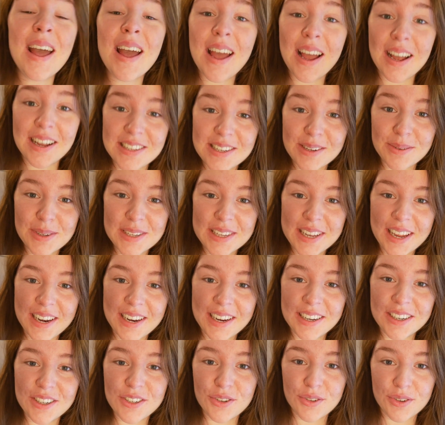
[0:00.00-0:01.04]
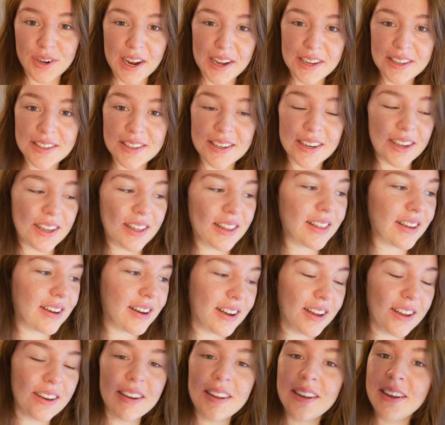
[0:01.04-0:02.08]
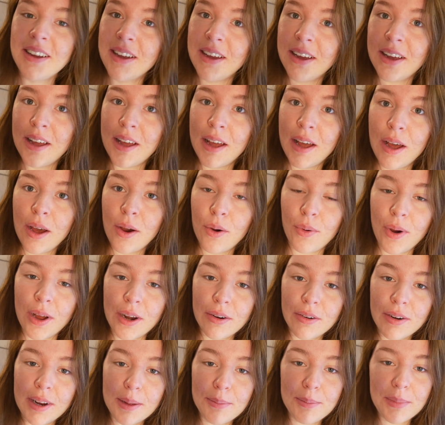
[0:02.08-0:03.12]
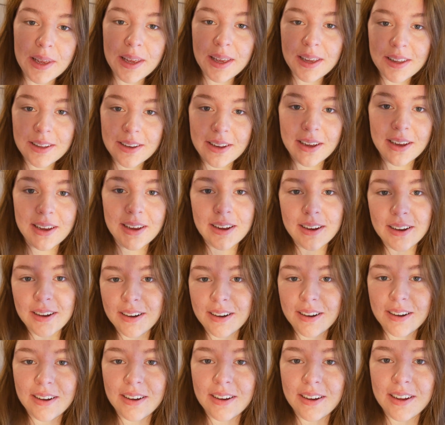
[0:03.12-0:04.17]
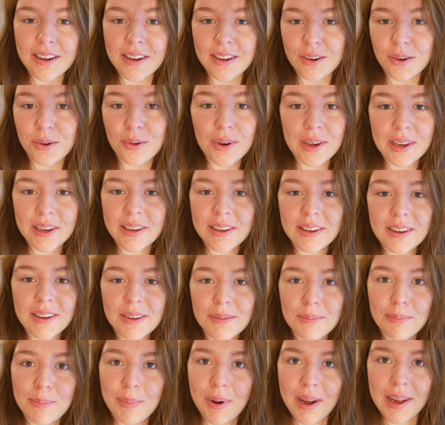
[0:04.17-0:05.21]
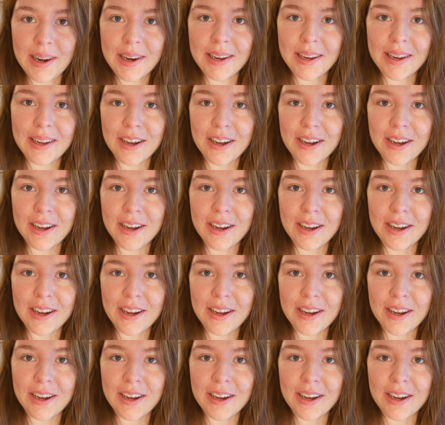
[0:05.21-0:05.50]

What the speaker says: As I was getting dressed, I thought, why don't I make like a quick body